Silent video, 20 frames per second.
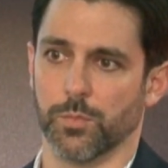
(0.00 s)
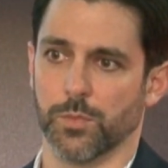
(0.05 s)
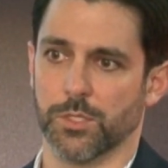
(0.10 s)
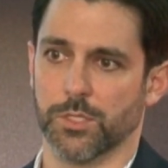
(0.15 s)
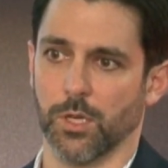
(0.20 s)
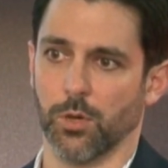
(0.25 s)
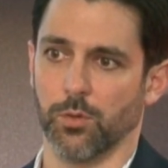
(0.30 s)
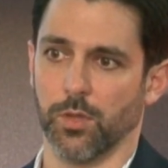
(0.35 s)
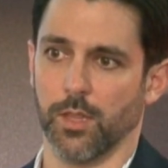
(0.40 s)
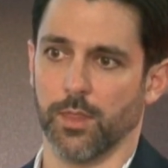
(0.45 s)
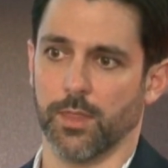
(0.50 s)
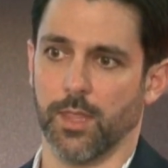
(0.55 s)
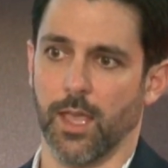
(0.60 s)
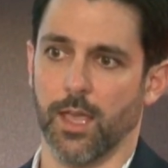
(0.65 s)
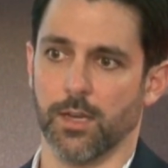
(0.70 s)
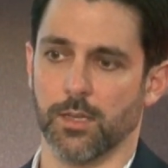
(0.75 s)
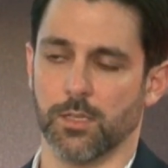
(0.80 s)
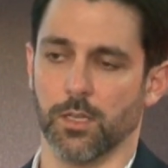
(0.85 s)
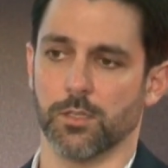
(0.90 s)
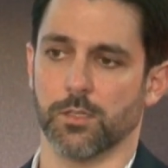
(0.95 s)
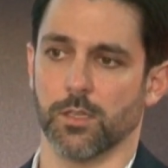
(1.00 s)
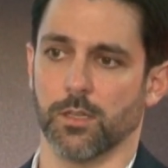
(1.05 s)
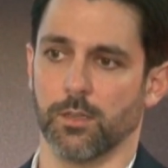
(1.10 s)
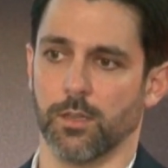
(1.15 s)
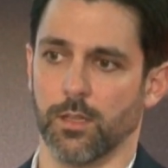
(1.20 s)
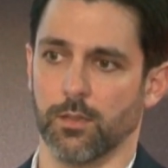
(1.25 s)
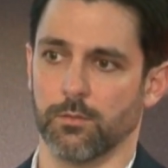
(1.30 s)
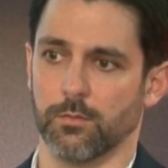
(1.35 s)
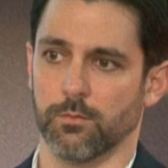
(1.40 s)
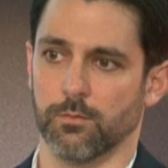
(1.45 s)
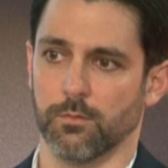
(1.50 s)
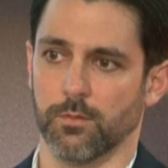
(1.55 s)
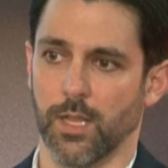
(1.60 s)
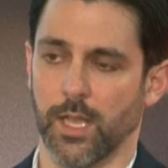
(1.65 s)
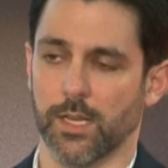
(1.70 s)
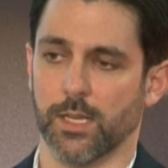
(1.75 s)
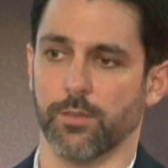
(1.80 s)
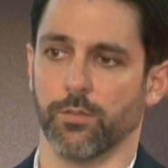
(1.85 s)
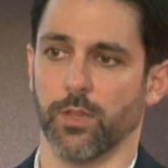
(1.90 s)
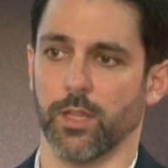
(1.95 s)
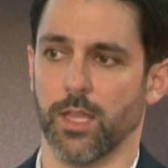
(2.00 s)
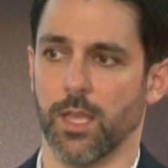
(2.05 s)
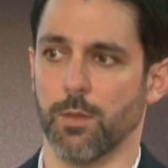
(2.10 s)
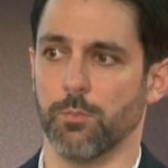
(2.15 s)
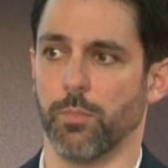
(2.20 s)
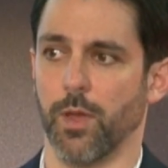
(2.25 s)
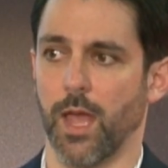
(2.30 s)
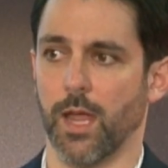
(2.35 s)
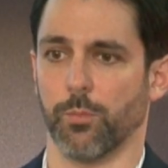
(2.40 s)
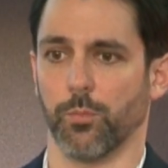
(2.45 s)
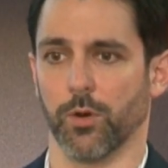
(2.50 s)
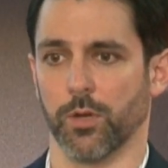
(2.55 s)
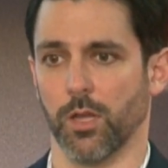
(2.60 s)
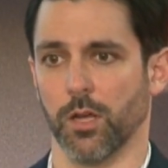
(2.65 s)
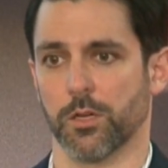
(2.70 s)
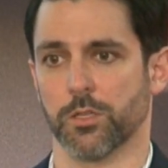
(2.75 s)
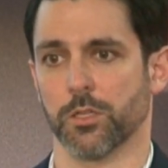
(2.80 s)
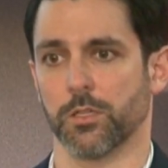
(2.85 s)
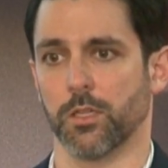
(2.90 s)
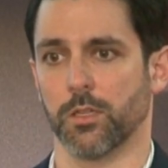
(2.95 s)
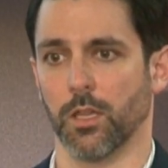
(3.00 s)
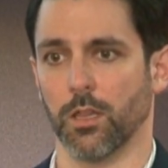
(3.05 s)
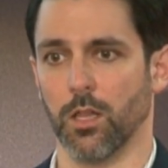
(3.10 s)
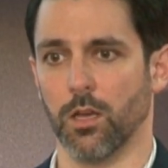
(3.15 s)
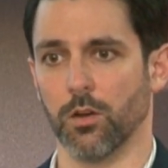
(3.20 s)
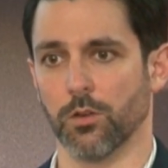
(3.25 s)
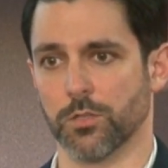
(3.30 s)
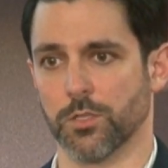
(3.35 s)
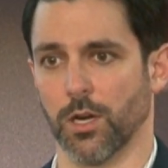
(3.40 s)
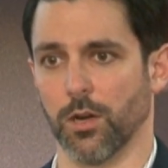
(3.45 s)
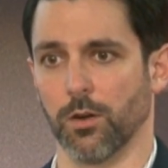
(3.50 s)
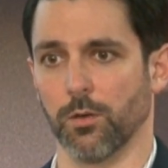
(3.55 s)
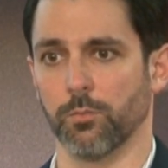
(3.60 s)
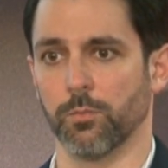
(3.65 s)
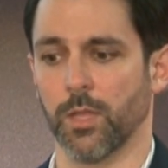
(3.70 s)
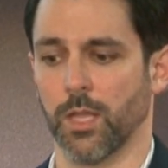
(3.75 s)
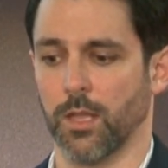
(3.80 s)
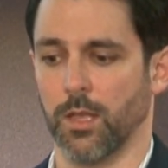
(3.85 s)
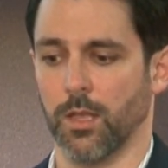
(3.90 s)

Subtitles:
so that doesn't negatively impact production in the long term.